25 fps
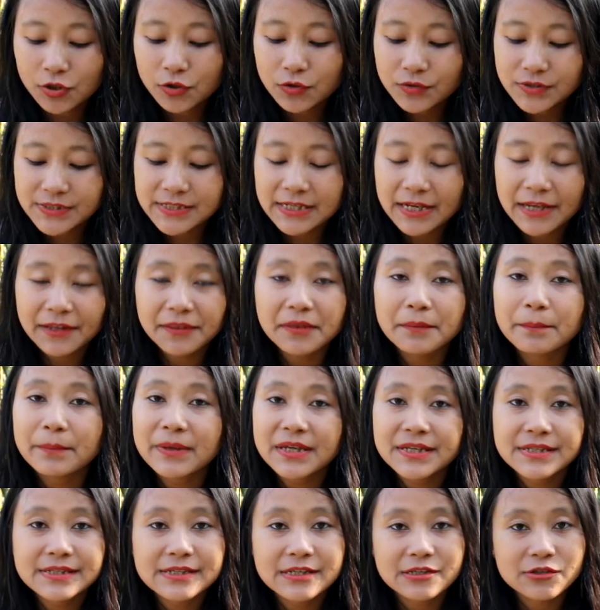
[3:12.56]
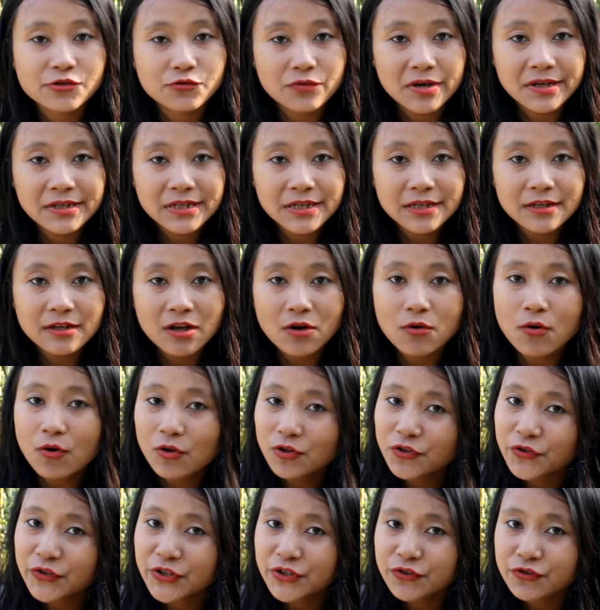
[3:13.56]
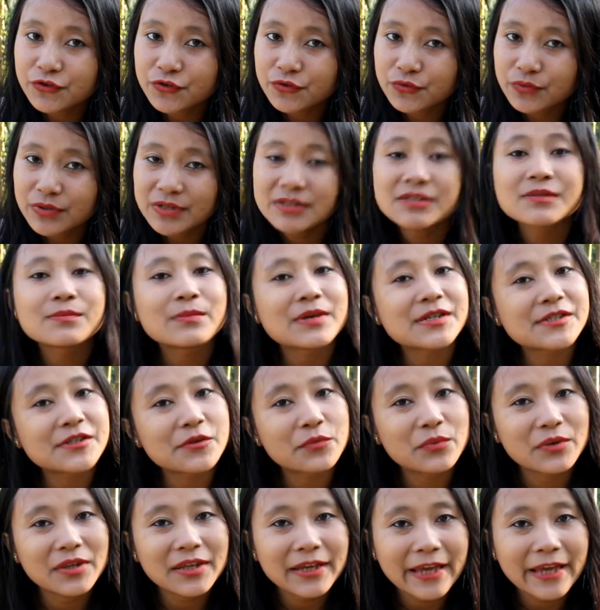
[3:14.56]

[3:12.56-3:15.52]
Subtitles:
looks like the paste is ready. Now all you need to do is mix it with the